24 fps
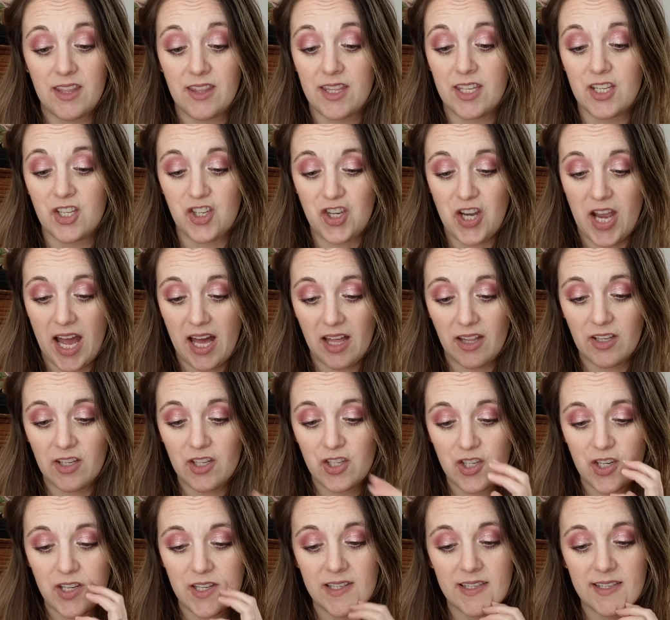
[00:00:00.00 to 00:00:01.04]
the
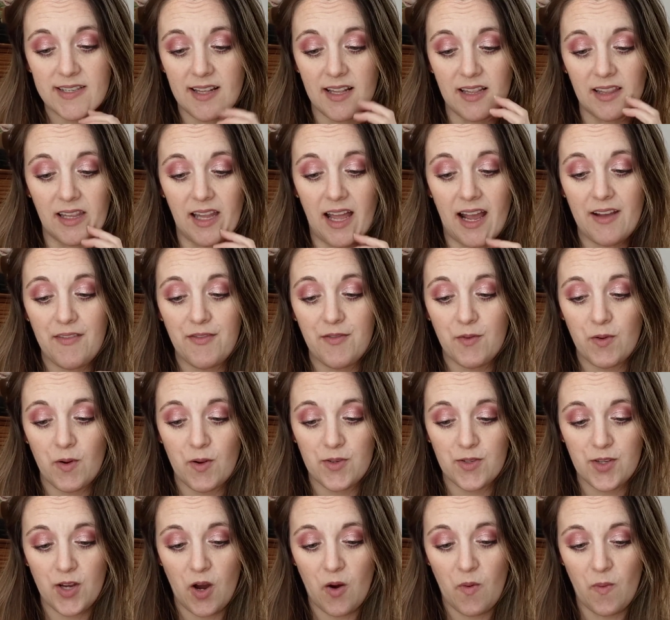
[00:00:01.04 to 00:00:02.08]
challenges life
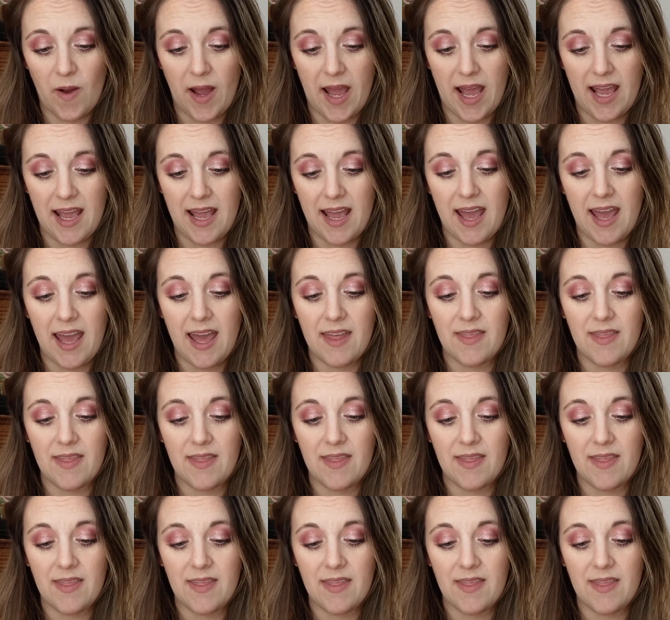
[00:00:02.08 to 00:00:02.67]
throws our way,